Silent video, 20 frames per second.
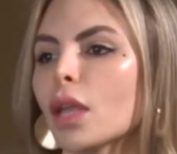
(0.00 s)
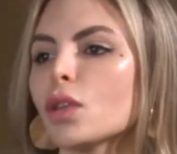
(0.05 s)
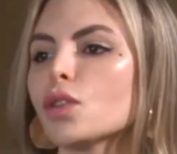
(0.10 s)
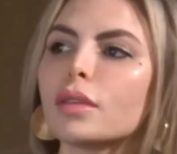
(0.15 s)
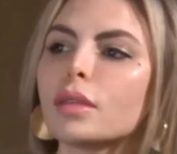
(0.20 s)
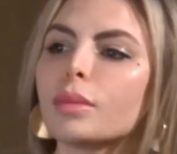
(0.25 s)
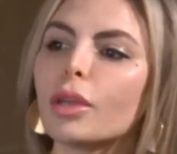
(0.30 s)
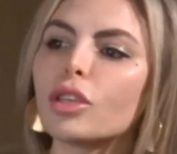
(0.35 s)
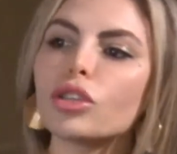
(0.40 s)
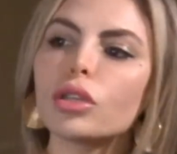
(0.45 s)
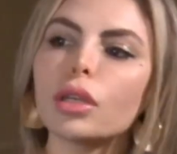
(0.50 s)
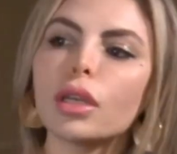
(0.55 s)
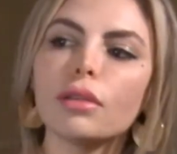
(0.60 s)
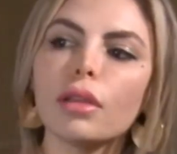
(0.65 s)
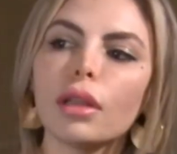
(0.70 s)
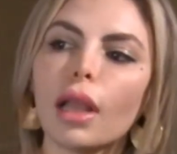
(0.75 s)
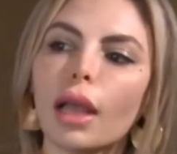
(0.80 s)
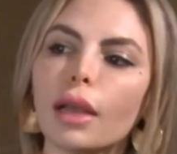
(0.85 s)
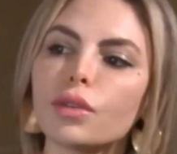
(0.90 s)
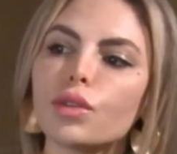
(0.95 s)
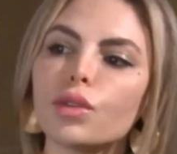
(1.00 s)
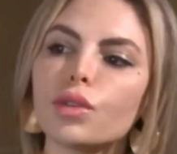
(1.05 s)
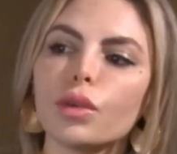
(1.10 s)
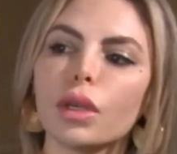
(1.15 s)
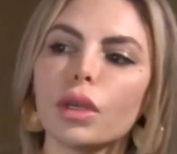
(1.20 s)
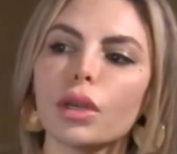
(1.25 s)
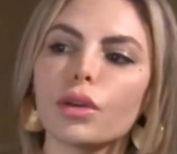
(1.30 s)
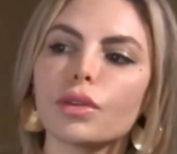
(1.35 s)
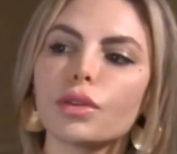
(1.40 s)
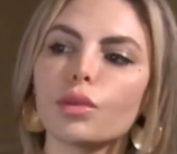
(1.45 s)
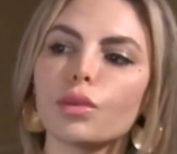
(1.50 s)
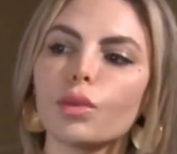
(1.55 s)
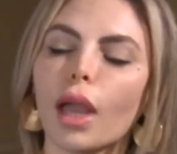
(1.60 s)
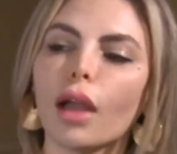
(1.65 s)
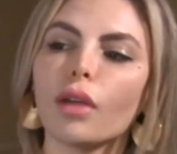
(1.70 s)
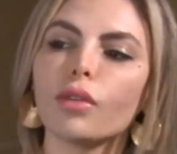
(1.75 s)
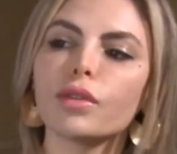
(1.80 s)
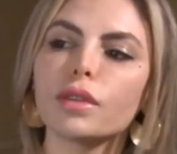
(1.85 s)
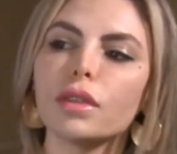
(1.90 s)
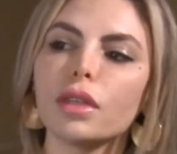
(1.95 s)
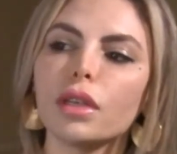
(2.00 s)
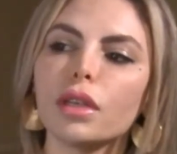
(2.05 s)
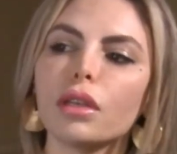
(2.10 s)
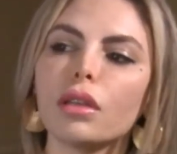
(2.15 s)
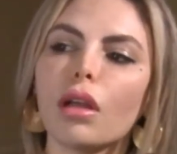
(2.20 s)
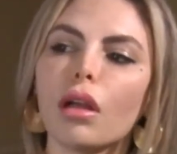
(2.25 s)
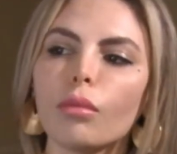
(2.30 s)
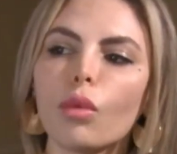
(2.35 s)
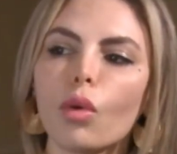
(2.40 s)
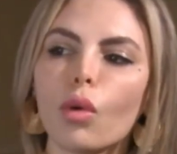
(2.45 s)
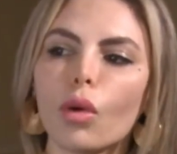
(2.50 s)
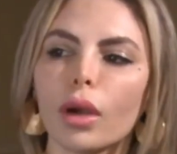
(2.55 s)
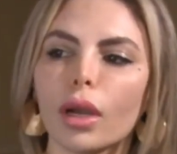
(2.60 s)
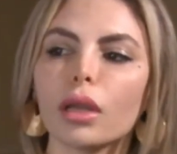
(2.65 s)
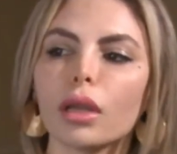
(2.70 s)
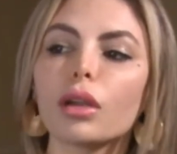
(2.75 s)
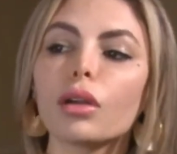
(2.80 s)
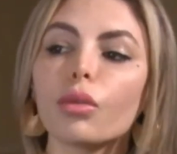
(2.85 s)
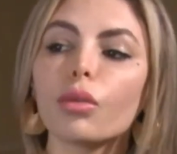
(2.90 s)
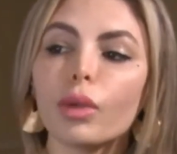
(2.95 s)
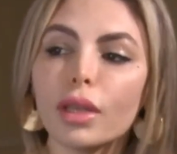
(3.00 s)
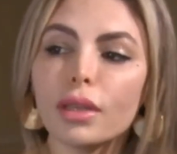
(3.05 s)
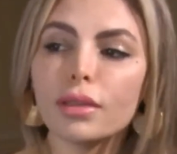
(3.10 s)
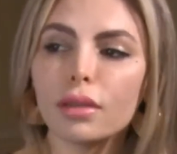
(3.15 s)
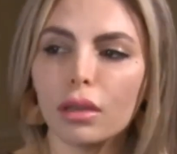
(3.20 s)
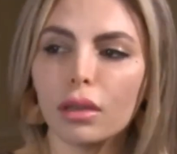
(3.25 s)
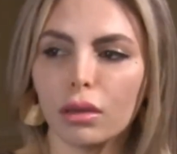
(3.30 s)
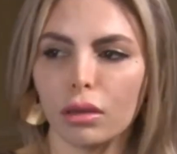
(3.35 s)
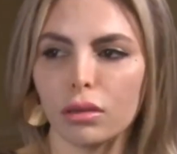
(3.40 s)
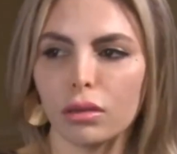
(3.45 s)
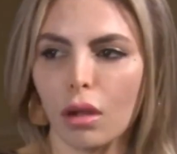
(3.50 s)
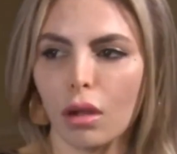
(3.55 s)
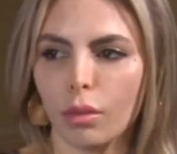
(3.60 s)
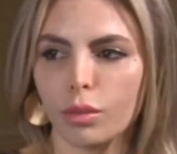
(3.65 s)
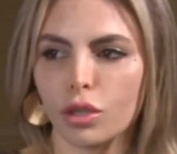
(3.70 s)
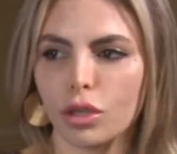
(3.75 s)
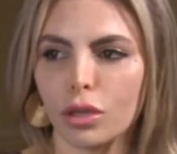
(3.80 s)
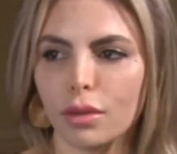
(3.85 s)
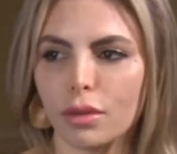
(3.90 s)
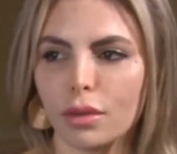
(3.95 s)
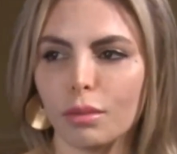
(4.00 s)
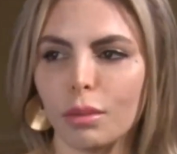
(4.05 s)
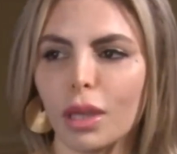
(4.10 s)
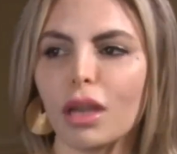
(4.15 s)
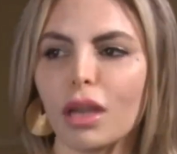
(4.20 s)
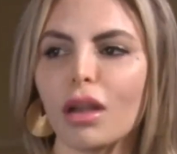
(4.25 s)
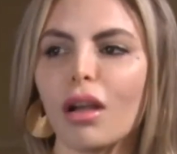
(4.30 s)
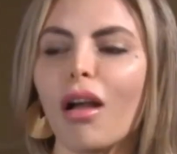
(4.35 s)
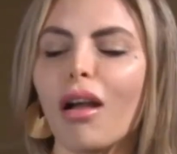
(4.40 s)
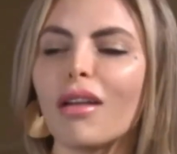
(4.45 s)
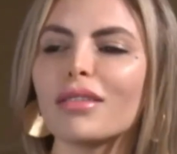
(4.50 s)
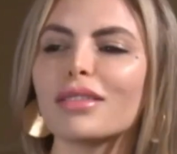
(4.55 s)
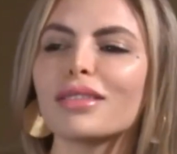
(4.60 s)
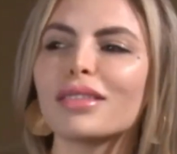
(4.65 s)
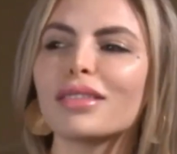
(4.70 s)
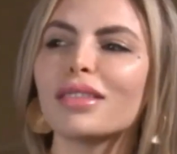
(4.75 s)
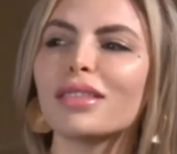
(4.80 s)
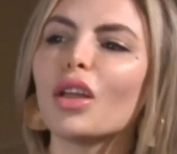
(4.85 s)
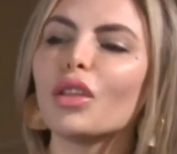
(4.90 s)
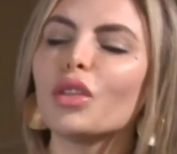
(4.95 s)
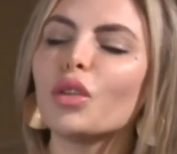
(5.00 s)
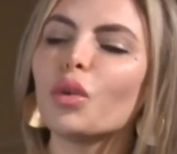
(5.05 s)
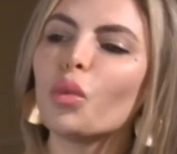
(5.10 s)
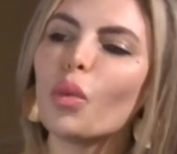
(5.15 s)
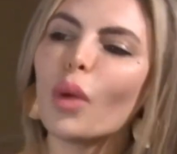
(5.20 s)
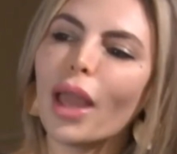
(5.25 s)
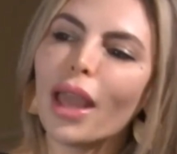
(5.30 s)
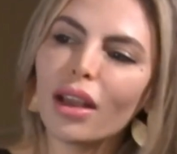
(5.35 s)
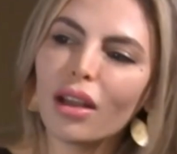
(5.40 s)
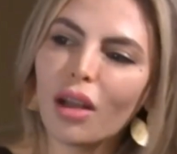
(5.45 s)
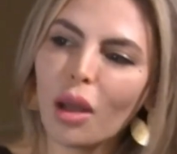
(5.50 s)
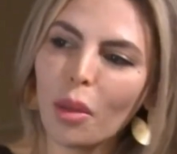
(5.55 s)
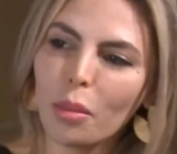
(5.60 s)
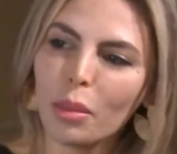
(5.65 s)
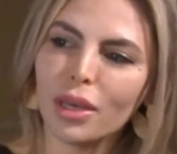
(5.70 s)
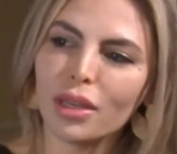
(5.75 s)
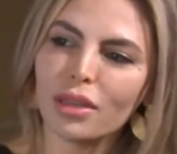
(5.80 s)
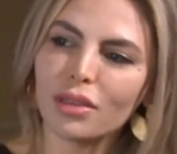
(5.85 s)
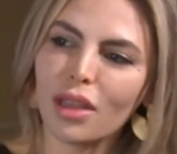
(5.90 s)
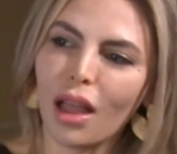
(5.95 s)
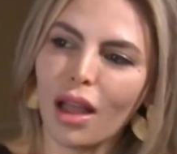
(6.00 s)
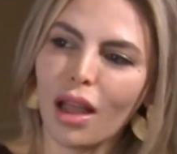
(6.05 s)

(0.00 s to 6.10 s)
Especially in the last 2 years, we have seen more increase in adoption because the way companies